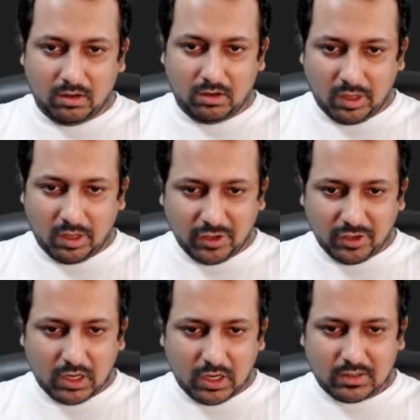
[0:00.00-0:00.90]
image
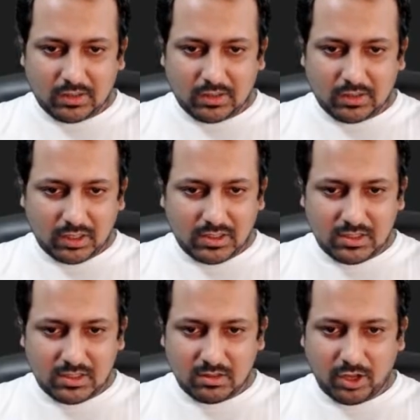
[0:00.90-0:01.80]
paths,
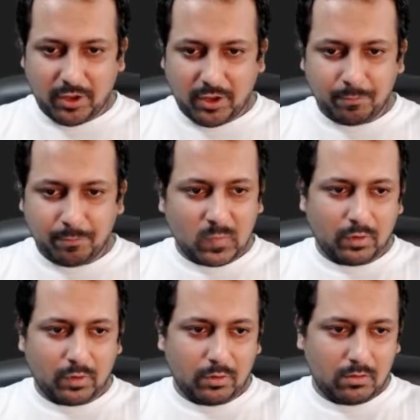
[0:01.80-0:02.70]
targets. Okay,
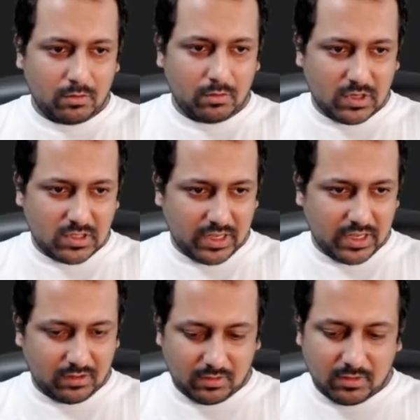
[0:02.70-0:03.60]
so let's
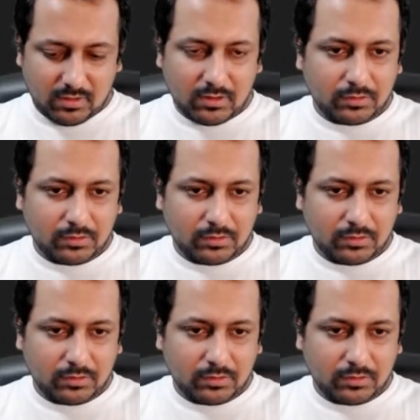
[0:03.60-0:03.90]
take this.